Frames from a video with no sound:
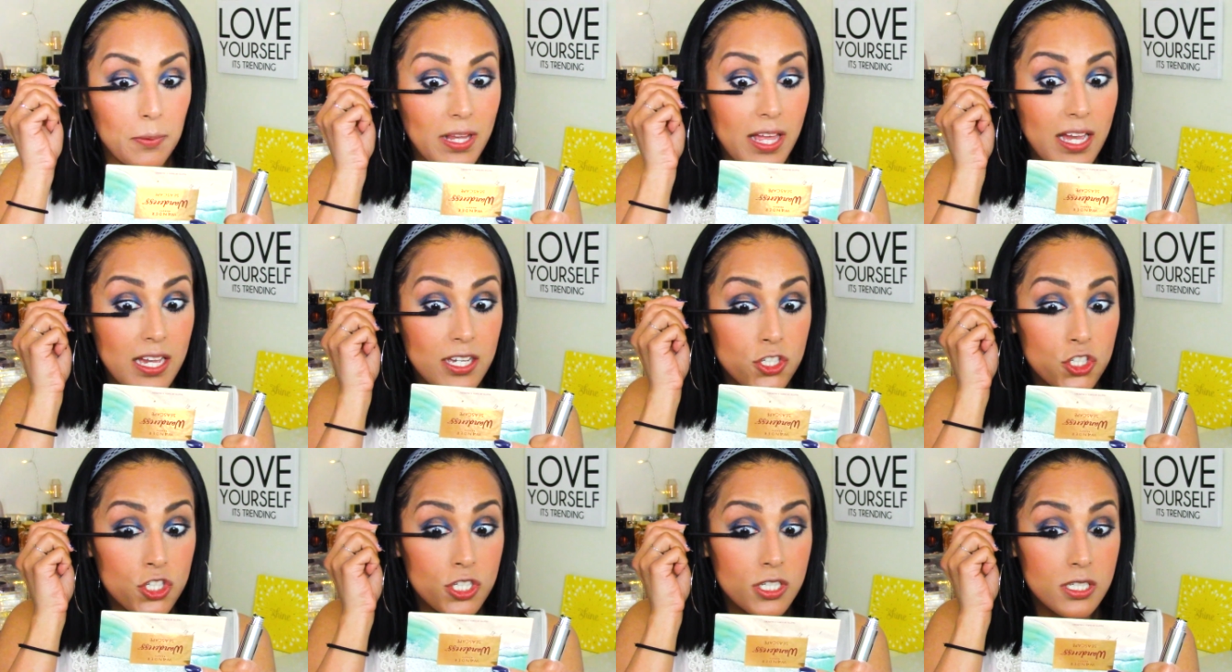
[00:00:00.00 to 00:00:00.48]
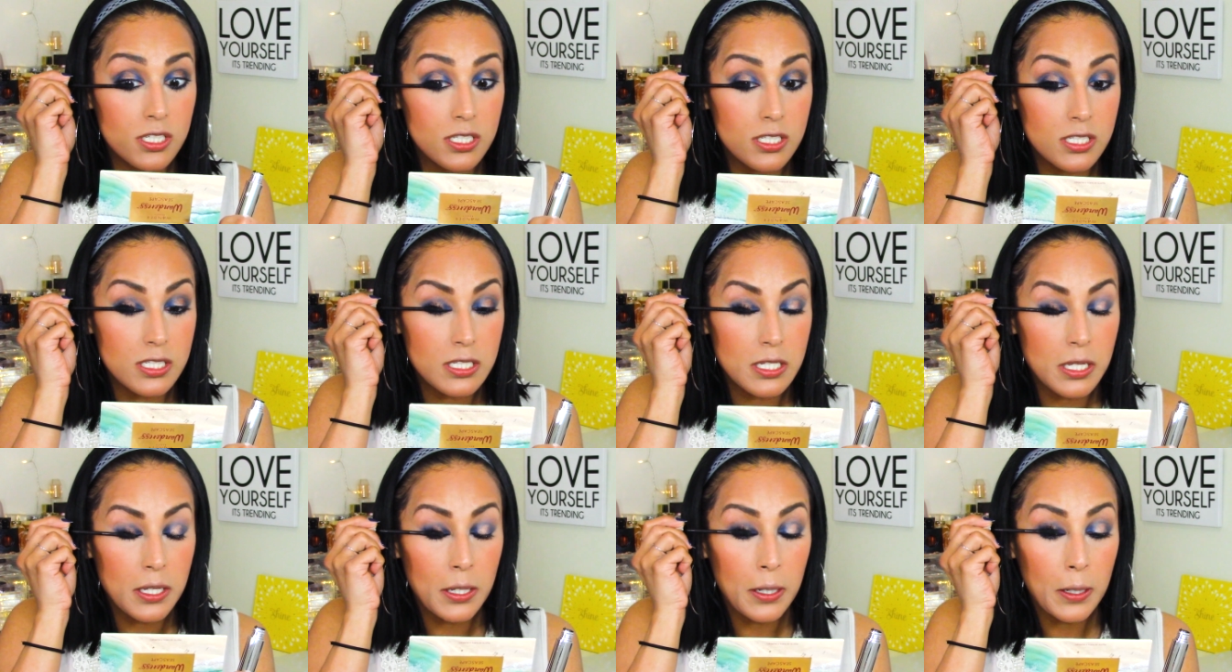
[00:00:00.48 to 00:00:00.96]

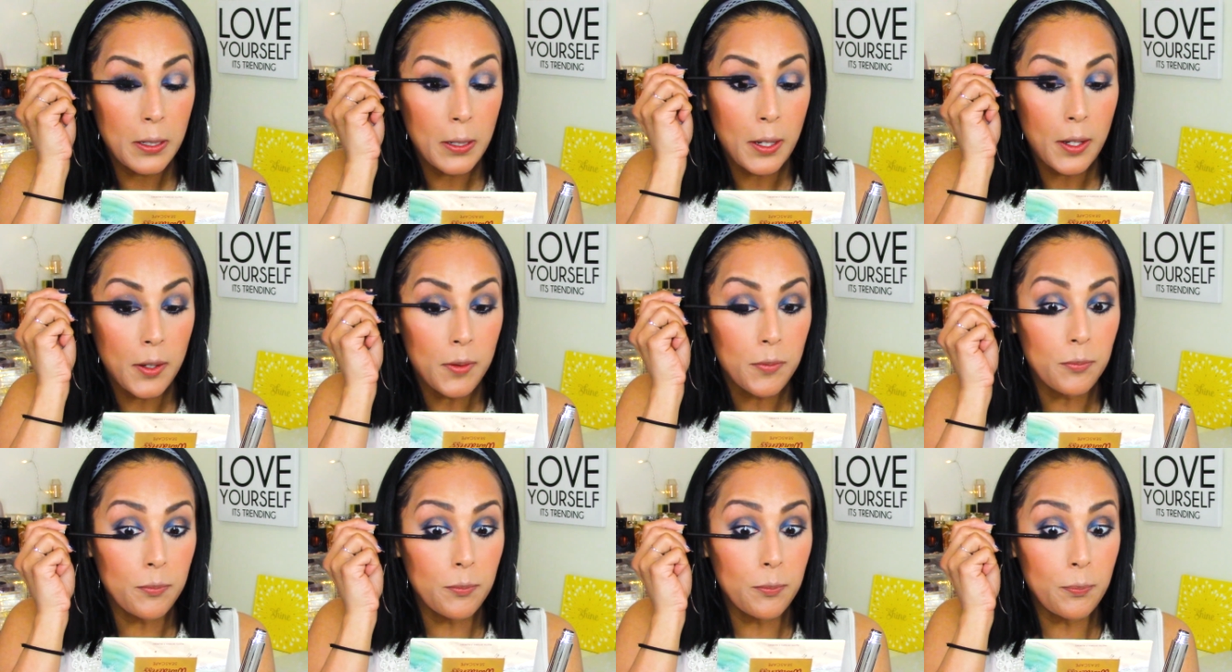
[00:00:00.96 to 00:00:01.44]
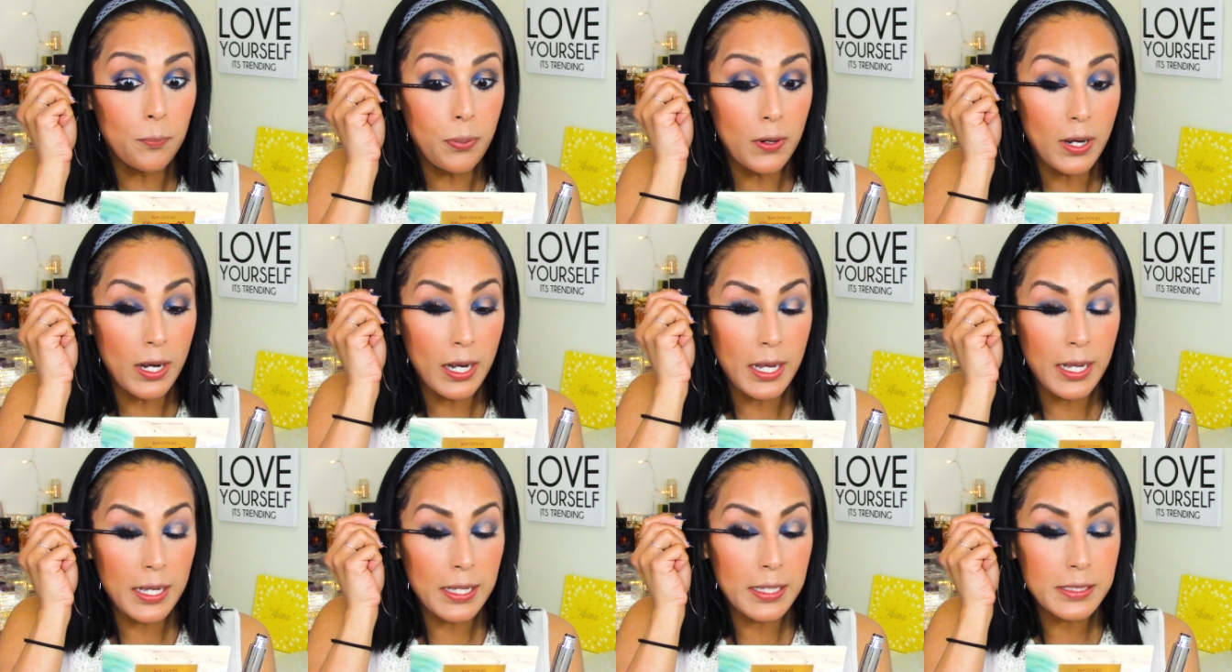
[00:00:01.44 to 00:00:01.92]
lashes,
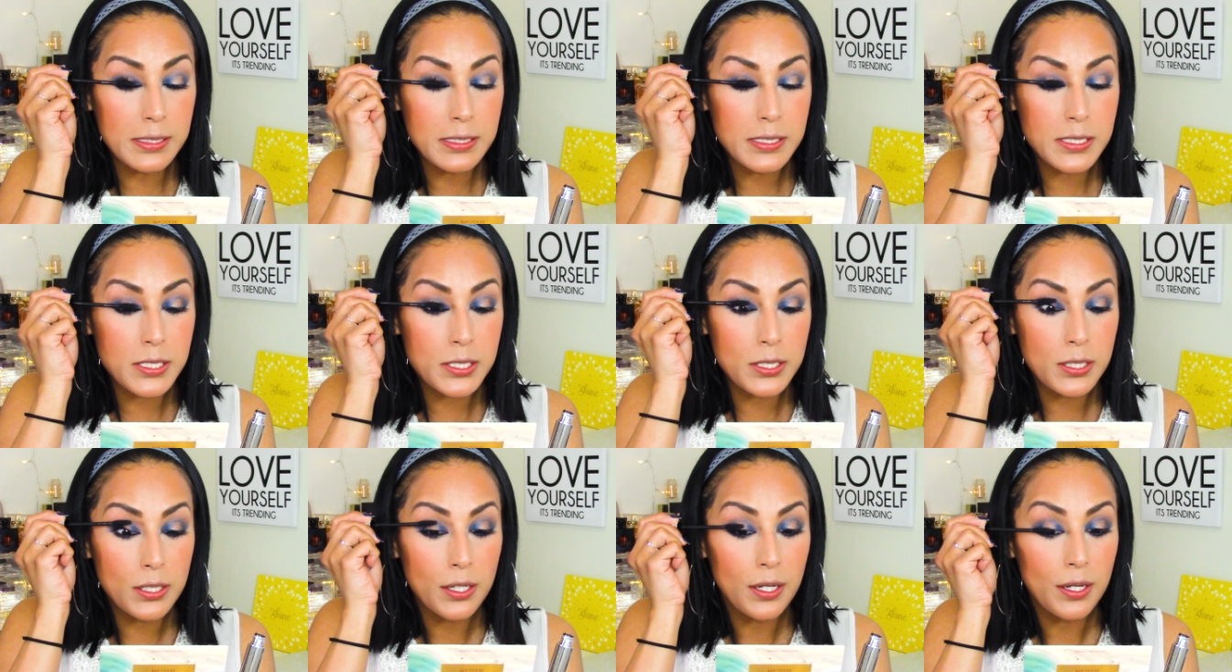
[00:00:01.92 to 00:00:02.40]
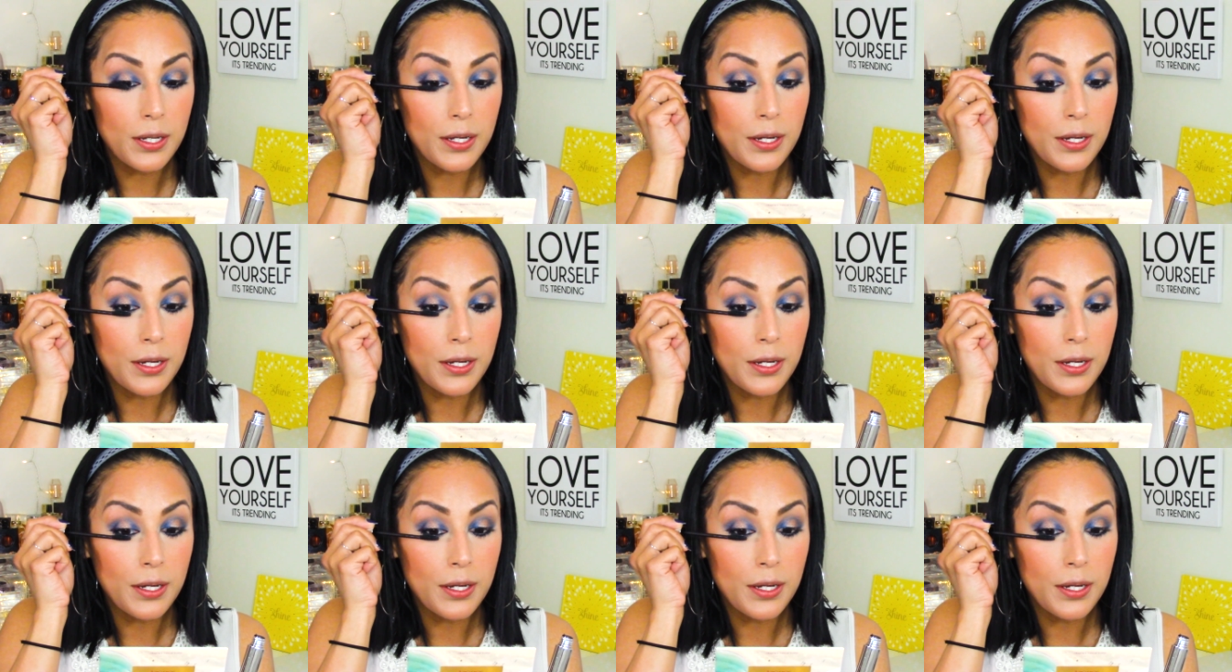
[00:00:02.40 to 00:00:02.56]
but